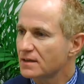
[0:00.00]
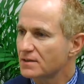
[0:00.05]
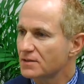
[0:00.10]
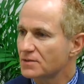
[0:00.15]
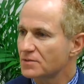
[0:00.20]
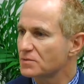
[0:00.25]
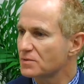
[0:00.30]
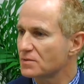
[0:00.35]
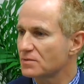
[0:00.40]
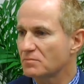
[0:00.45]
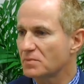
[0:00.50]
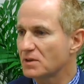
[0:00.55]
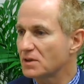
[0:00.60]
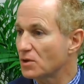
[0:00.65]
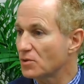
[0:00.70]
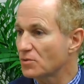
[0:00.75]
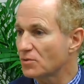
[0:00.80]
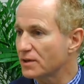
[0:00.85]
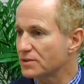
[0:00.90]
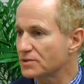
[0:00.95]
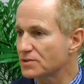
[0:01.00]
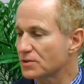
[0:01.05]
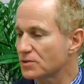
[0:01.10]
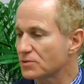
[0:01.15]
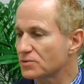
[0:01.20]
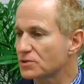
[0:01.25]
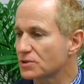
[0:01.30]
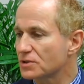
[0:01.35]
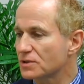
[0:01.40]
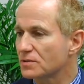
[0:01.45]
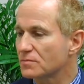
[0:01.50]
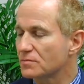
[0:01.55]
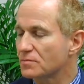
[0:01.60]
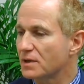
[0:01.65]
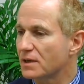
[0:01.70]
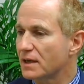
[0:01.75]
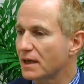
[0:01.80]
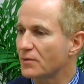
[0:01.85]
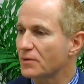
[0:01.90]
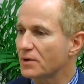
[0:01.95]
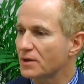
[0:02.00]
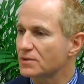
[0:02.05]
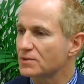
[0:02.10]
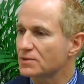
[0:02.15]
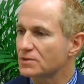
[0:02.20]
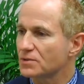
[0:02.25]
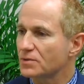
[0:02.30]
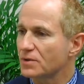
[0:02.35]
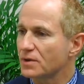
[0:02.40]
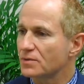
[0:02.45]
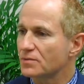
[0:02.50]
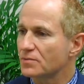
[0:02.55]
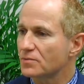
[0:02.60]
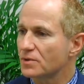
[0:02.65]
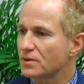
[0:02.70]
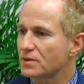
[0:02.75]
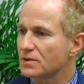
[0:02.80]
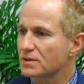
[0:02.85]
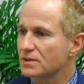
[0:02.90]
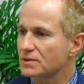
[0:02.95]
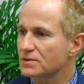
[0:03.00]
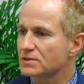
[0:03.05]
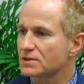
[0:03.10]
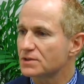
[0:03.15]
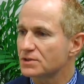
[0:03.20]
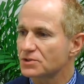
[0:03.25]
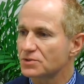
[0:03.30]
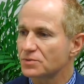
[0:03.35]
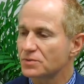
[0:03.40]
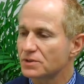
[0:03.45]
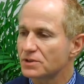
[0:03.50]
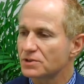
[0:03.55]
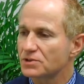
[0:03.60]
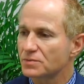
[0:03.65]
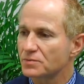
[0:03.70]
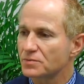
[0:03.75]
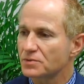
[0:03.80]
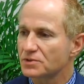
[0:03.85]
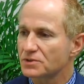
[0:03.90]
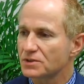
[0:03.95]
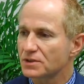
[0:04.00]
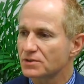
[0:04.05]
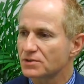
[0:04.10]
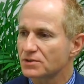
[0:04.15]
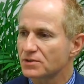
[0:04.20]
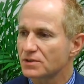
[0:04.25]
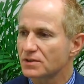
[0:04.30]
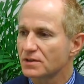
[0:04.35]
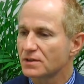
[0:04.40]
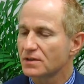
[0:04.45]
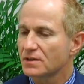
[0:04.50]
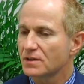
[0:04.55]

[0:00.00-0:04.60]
There would be no great solution, but now we can do it with this tissue addition procedure.